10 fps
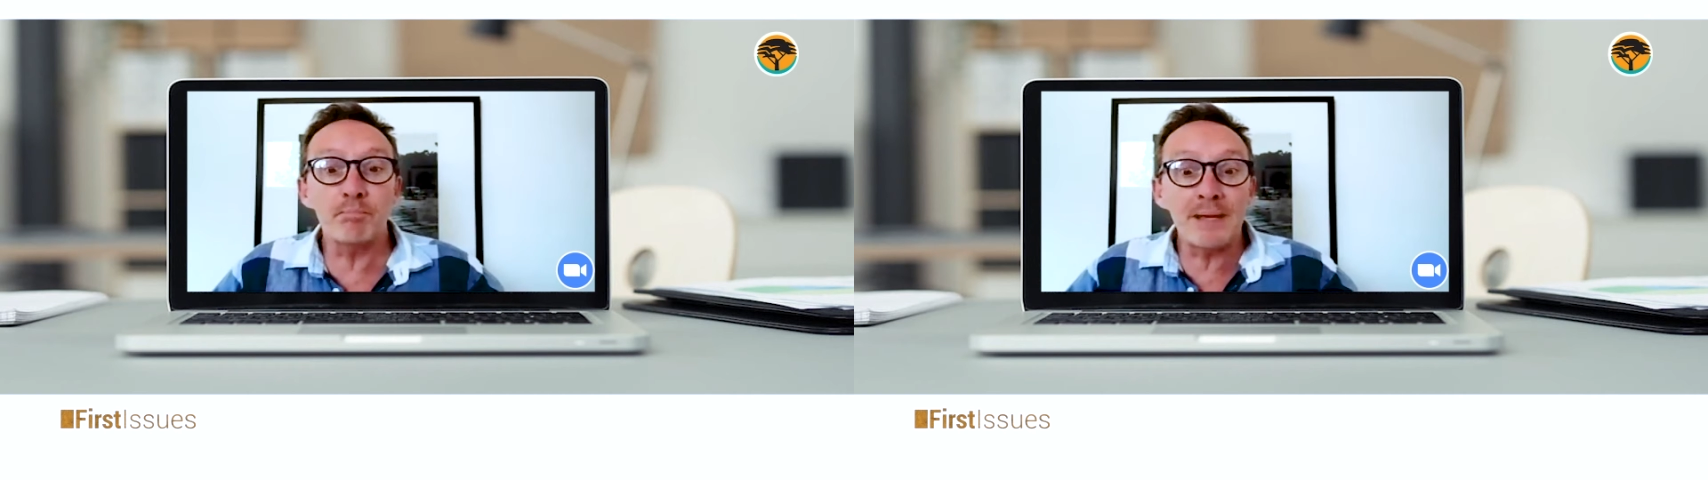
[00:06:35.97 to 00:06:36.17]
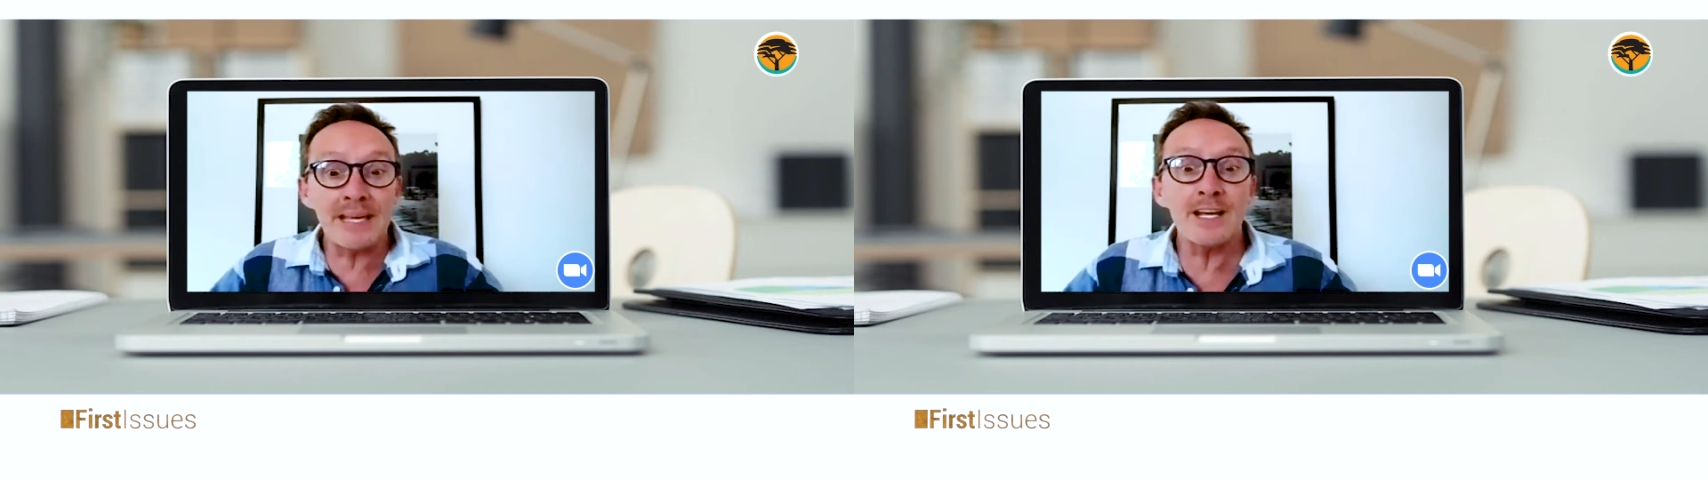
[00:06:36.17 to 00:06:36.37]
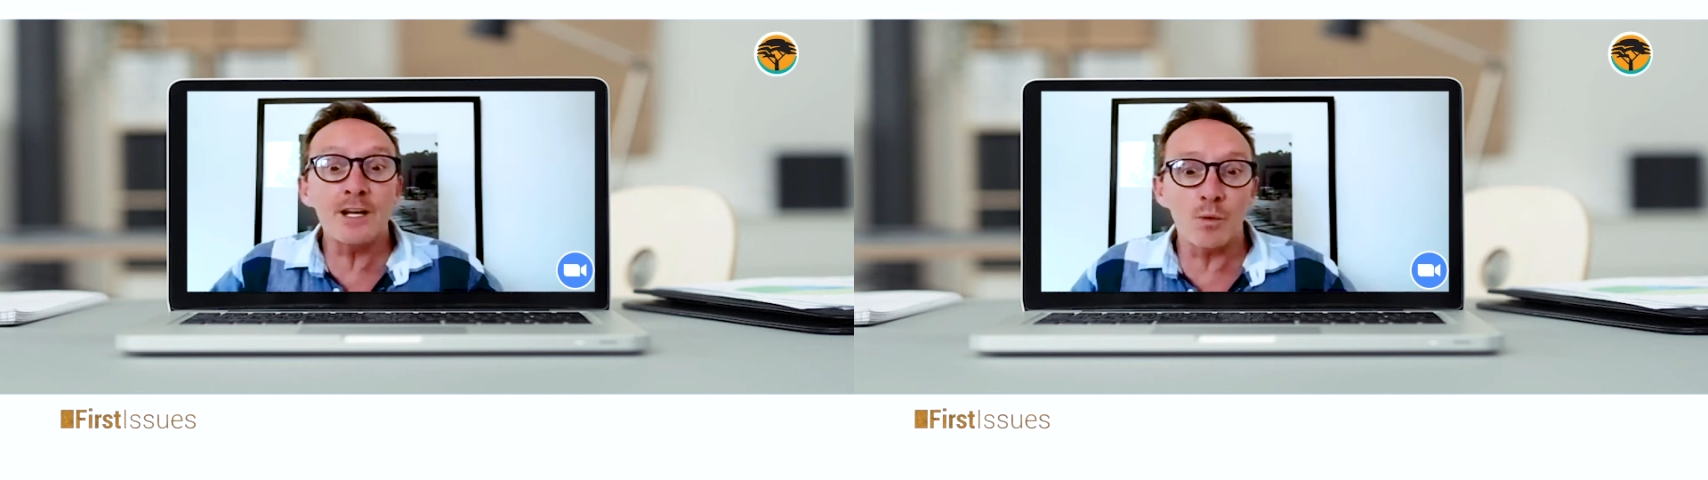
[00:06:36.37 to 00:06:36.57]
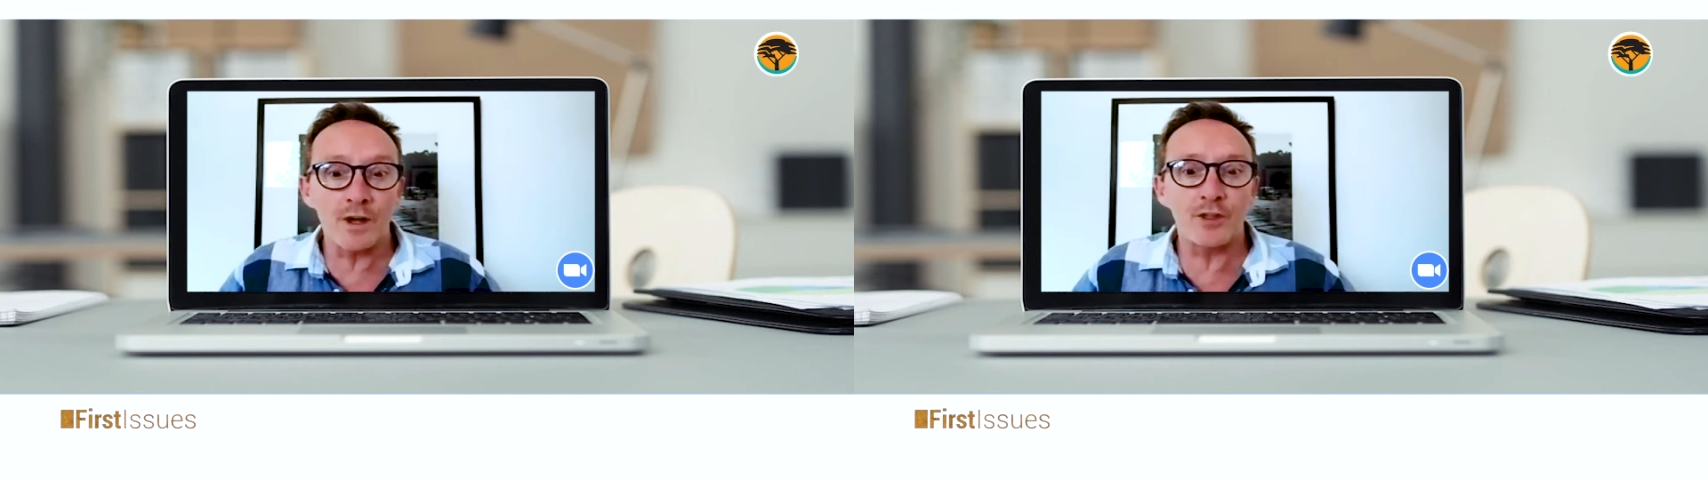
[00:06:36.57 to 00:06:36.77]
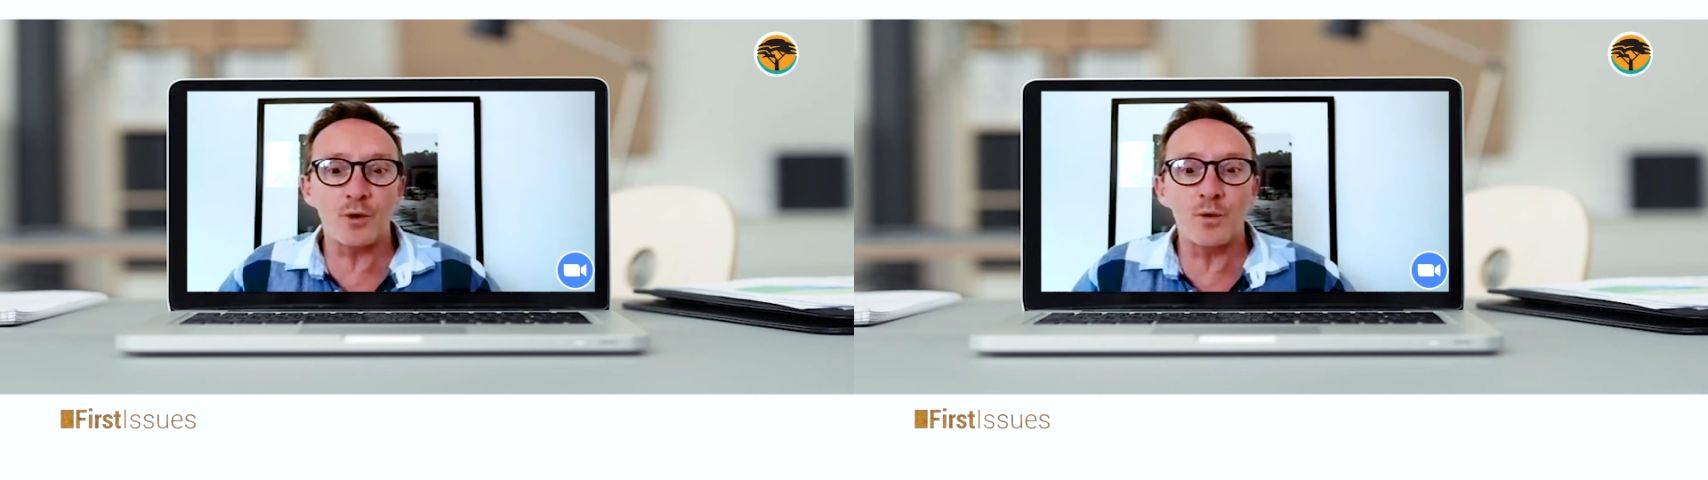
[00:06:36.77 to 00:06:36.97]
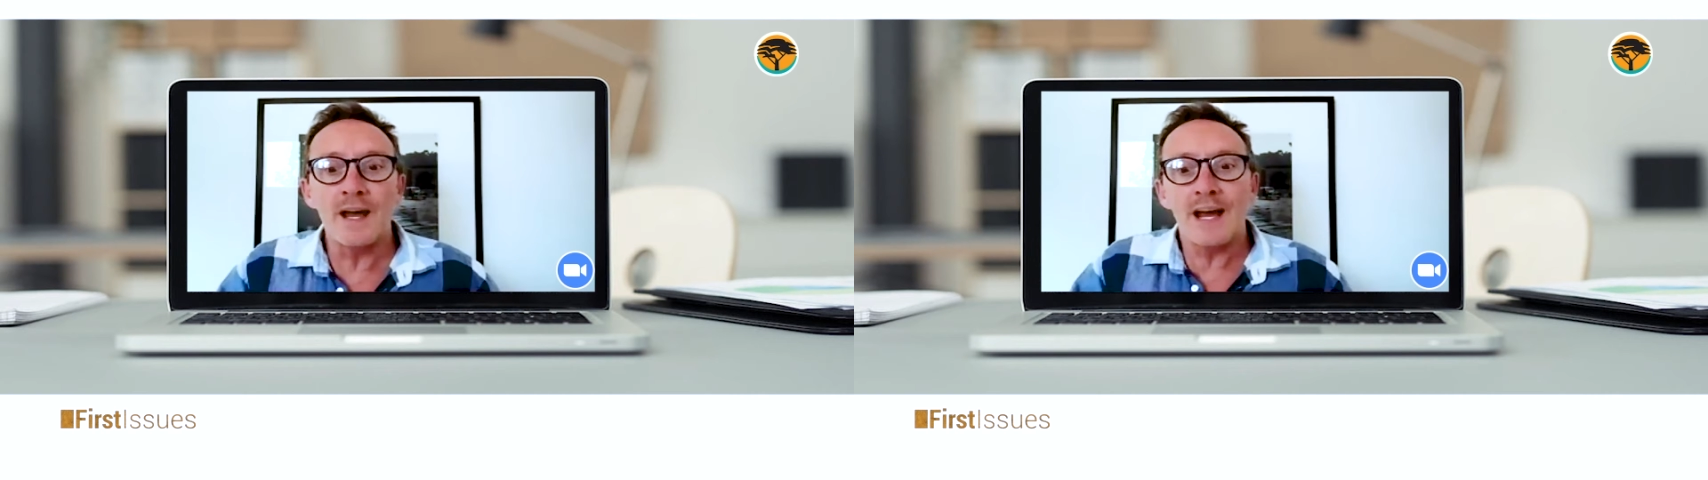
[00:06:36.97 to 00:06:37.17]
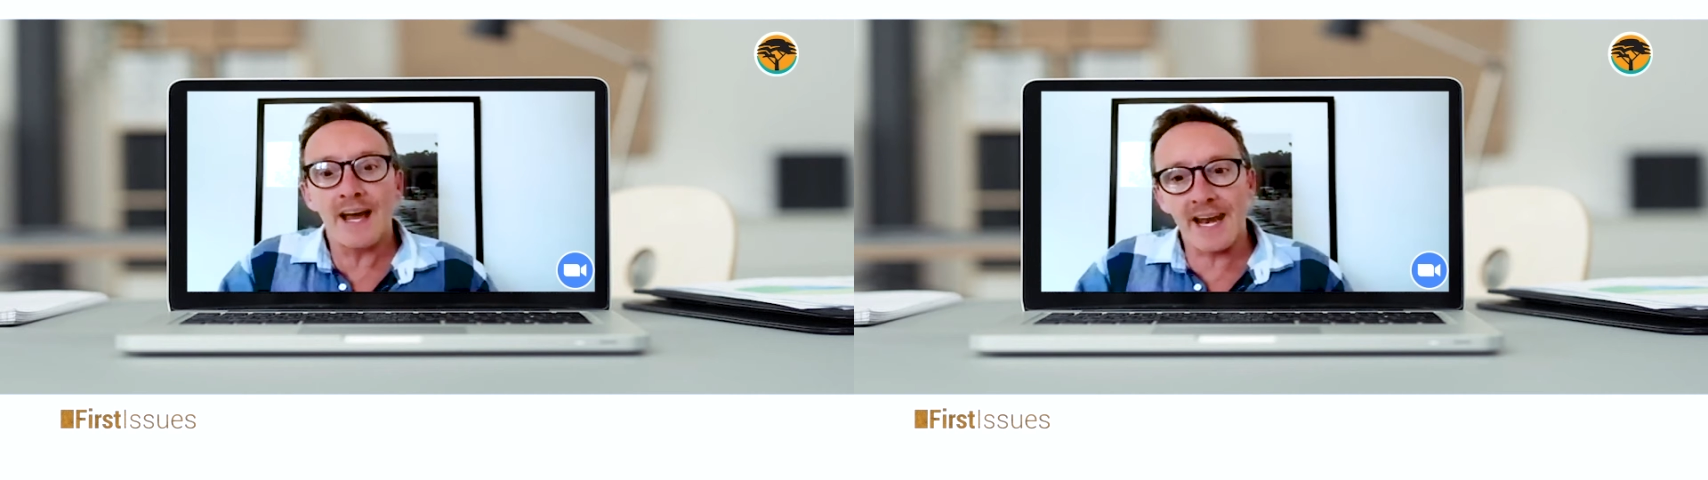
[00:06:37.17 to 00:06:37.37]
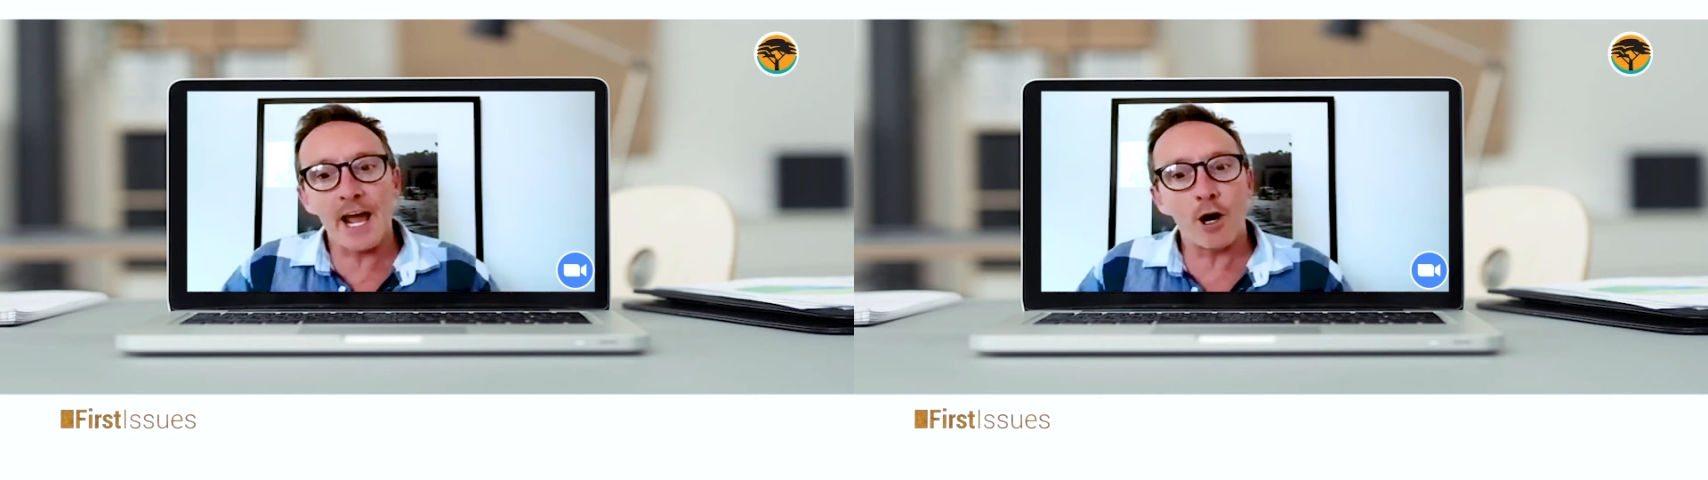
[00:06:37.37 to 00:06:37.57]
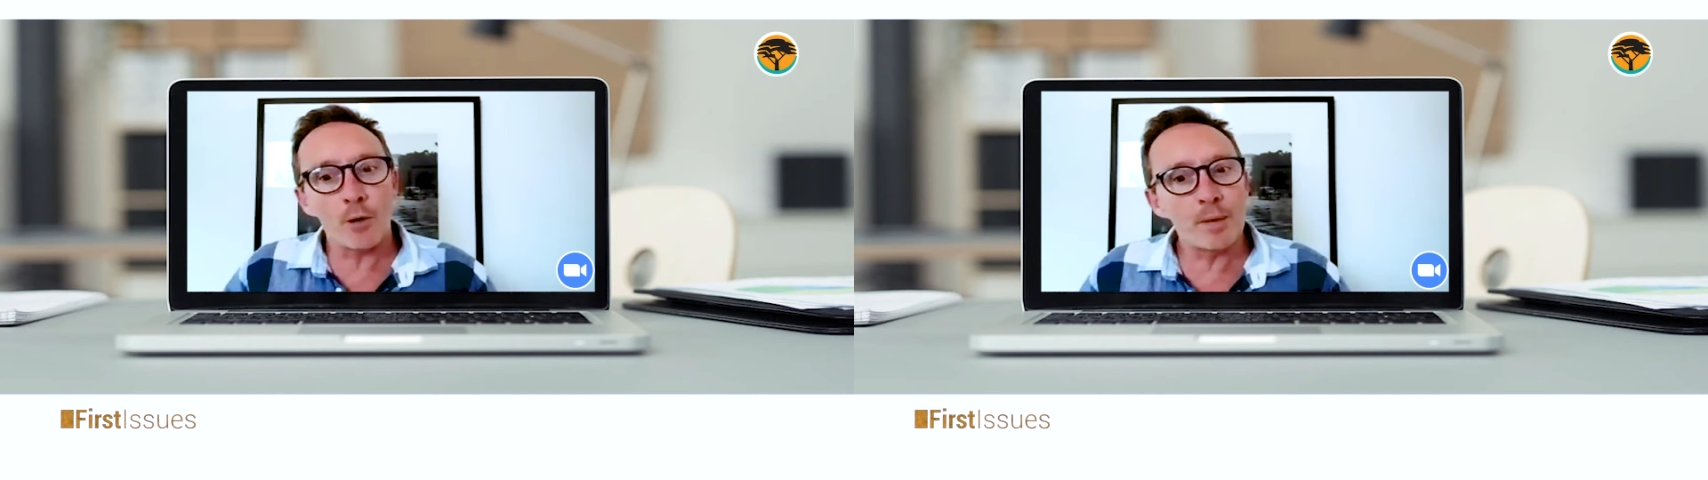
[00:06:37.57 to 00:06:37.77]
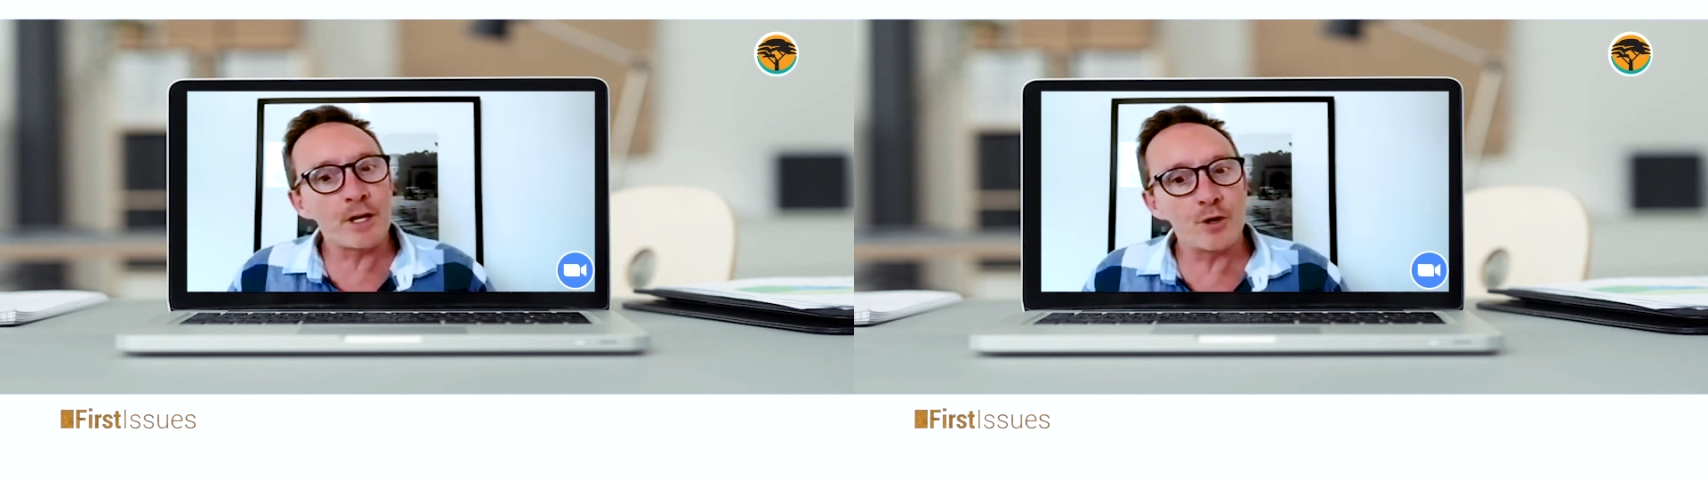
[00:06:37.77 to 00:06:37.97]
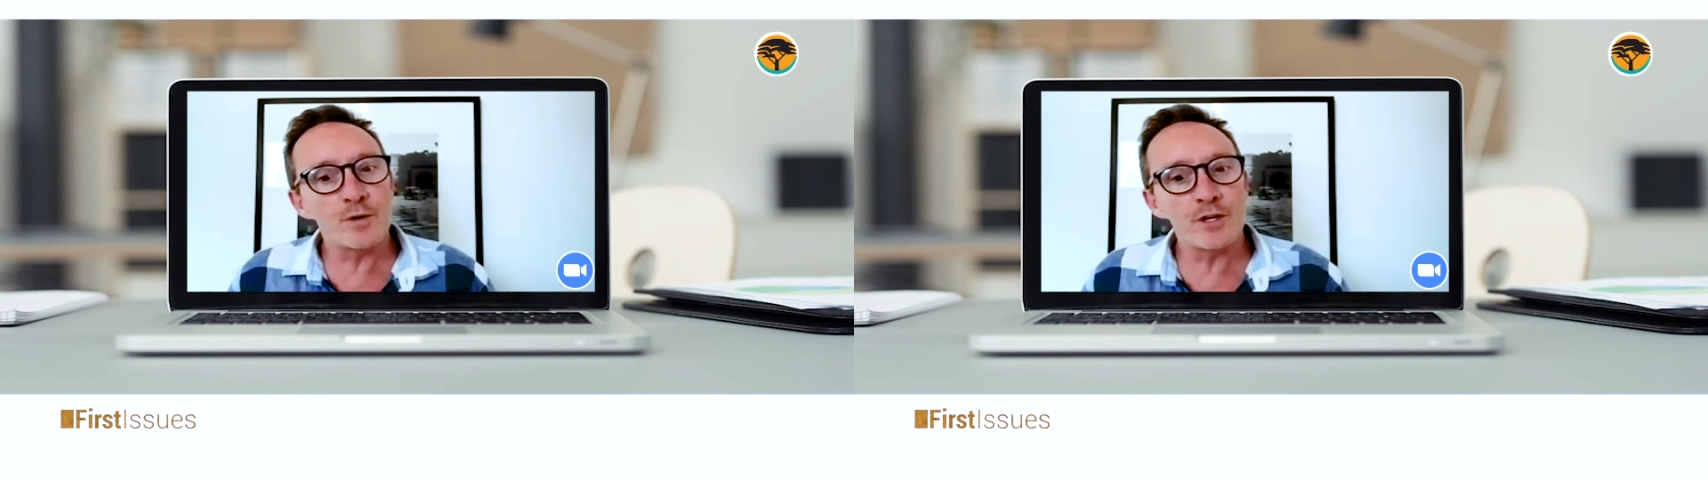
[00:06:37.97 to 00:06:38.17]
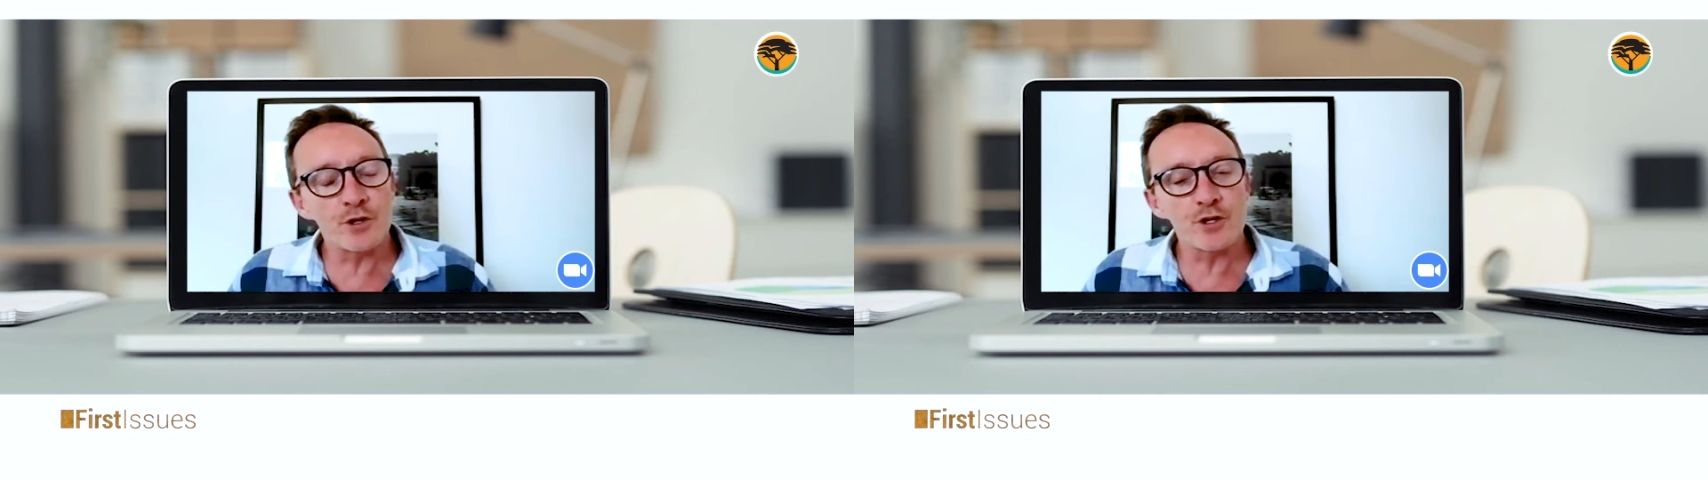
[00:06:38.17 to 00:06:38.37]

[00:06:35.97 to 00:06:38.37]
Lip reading: being with you and helping you in your